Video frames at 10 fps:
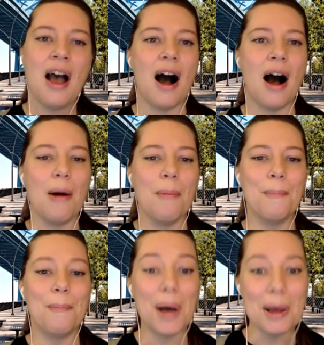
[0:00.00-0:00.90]

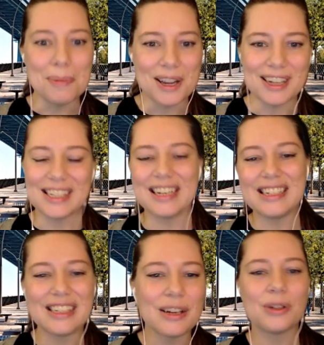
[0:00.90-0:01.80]
But because it is so